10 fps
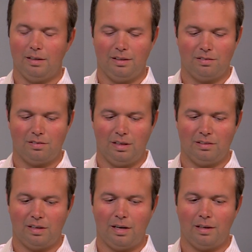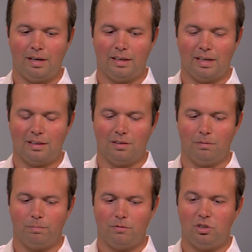it's not like I could
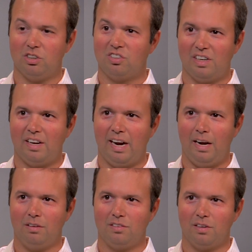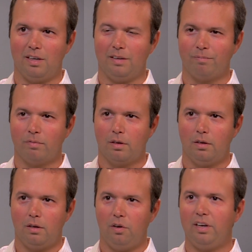just sit down and say,
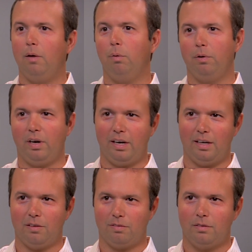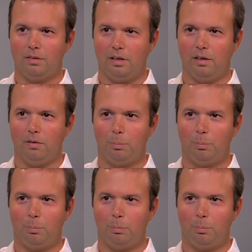okay, what do I have, you know?